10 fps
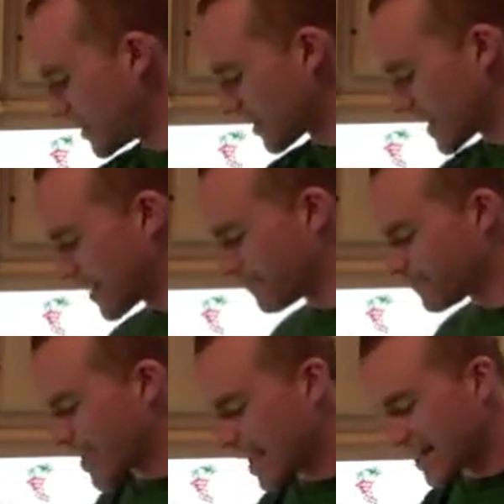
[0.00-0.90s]
Alright,
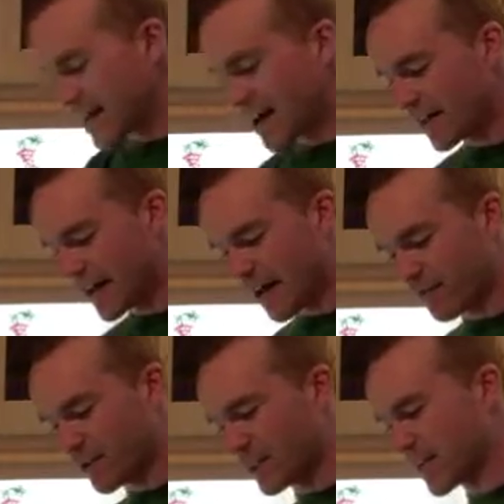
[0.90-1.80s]
now that
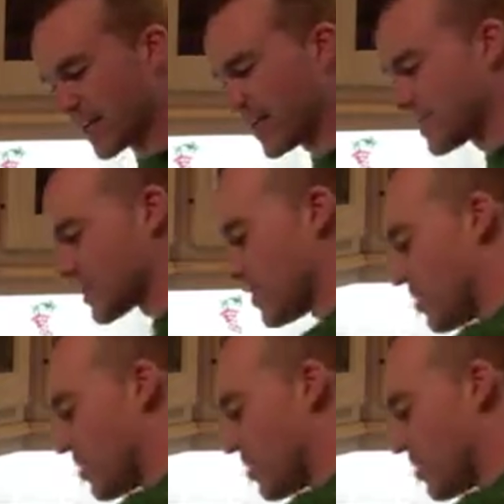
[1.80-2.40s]
everything is